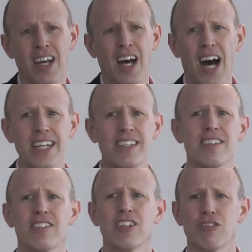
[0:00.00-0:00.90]
I
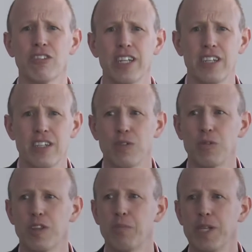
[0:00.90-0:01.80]
disagree
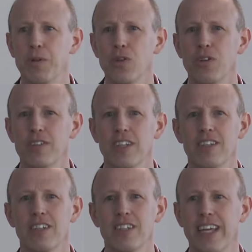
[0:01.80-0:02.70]
with the people who say
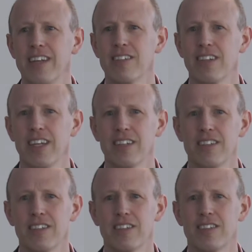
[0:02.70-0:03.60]
that a data
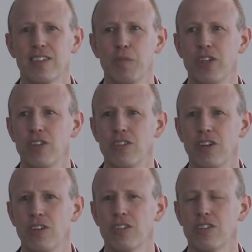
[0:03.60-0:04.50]
scientist is someone who knows